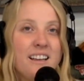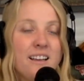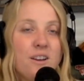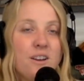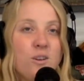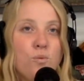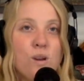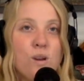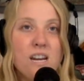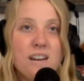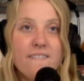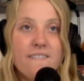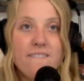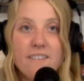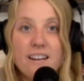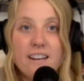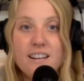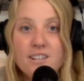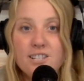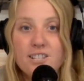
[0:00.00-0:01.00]
We need to
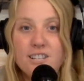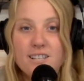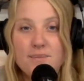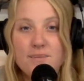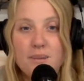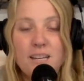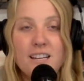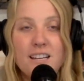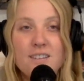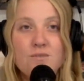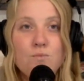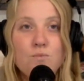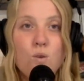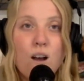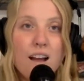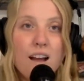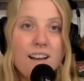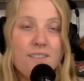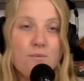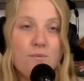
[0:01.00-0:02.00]
finish this because
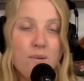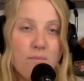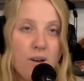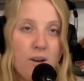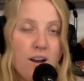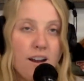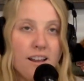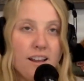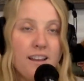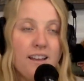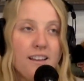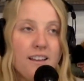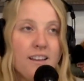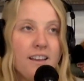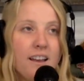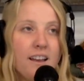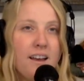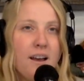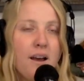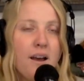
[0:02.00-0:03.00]
one, we bought it.
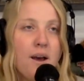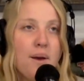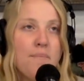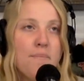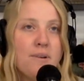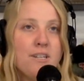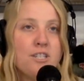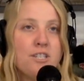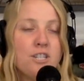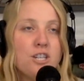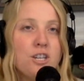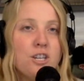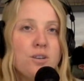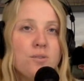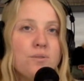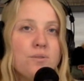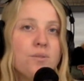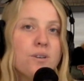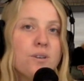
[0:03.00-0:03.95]
But two,